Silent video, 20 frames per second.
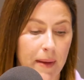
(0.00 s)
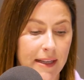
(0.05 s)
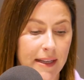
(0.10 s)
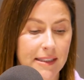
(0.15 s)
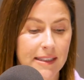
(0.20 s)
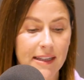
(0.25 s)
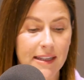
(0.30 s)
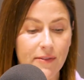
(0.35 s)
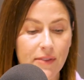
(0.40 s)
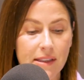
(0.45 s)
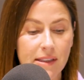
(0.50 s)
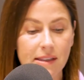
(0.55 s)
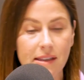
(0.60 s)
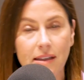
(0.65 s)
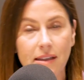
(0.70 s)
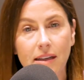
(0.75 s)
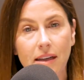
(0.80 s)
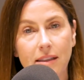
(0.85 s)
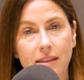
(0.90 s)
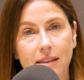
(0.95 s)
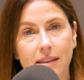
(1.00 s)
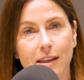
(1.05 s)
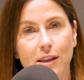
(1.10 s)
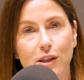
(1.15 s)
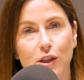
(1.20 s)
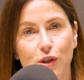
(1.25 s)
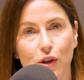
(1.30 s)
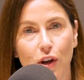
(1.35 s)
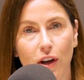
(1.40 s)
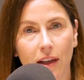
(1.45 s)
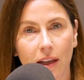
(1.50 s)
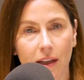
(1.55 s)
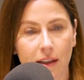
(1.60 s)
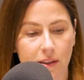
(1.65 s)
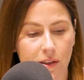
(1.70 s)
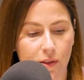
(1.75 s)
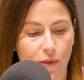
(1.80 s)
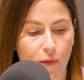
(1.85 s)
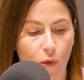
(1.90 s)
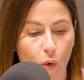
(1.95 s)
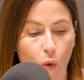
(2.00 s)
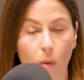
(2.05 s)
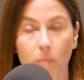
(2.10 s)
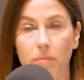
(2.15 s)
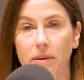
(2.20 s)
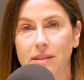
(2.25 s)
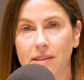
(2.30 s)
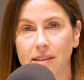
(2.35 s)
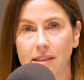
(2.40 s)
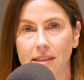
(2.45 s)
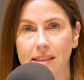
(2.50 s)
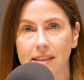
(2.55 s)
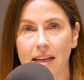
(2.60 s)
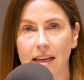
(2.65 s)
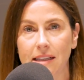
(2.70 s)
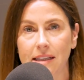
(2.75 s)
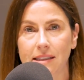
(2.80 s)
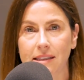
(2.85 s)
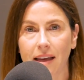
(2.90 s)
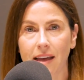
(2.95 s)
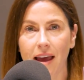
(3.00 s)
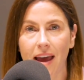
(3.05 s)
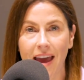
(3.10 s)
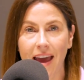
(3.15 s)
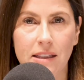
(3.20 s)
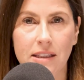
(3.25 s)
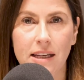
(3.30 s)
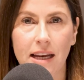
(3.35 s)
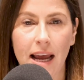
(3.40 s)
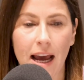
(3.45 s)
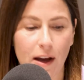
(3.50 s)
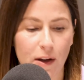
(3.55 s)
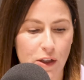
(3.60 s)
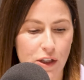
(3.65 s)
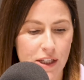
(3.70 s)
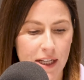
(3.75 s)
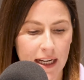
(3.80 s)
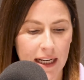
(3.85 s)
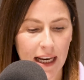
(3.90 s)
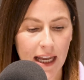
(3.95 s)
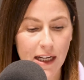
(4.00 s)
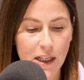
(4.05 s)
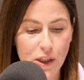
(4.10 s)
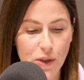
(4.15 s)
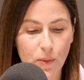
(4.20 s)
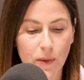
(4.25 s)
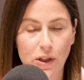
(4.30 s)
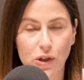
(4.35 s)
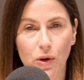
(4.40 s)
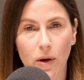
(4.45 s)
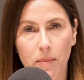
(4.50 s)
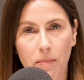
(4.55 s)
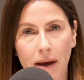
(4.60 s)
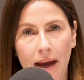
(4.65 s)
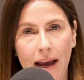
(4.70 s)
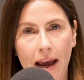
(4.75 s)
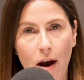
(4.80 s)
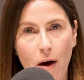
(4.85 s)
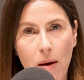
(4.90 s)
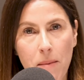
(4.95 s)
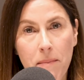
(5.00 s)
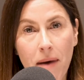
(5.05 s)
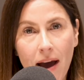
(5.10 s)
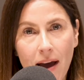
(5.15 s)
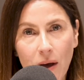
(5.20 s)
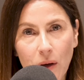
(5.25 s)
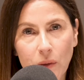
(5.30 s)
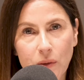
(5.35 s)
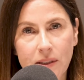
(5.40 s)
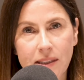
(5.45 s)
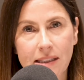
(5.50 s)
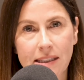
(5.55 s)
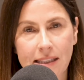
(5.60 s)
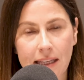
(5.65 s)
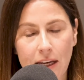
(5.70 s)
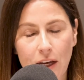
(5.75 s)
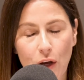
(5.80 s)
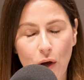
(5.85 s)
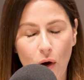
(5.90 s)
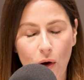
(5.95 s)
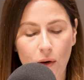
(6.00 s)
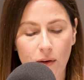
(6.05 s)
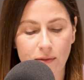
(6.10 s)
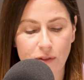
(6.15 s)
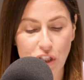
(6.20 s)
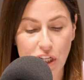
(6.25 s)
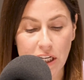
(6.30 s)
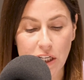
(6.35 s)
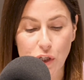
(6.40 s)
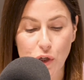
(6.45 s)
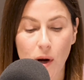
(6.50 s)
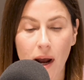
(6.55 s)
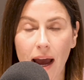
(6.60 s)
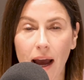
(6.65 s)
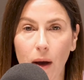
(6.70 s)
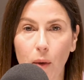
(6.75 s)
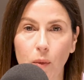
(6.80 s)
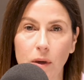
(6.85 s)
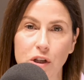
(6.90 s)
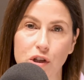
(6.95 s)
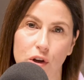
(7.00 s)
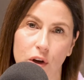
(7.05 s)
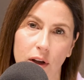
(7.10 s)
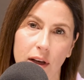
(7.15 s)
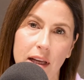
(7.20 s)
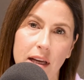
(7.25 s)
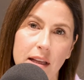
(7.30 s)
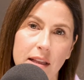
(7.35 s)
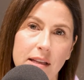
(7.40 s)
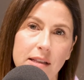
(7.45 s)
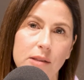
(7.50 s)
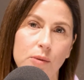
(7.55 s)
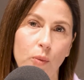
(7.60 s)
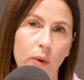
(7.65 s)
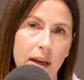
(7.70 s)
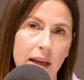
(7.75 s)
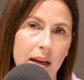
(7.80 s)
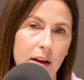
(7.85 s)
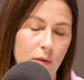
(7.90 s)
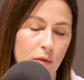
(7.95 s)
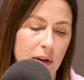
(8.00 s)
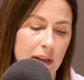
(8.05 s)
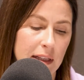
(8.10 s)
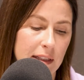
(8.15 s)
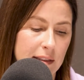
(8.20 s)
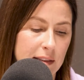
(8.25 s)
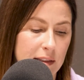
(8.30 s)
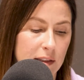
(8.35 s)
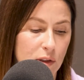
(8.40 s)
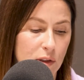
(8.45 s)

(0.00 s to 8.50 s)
Rebecca Stevenson, Senior Journalist for BusinessDesk. Today on Shared Lunch, we're joined by Gary Miles, the CEO of Gentrack, which earlier this week released